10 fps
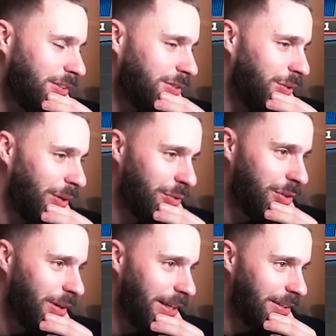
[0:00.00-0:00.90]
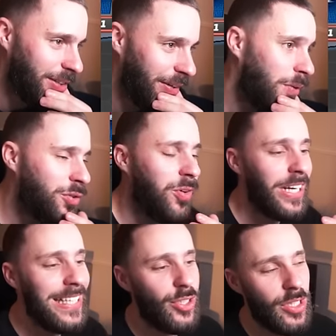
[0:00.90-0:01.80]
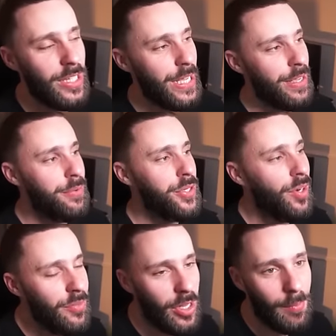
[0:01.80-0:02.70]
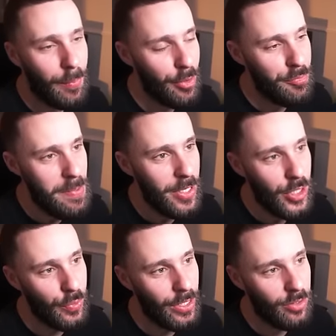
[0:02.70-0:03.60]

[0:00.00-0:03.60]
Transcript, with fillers: just too little too late, isn't it? What's funny is you, can, it, it, you can't even come up here with Mimikyu. They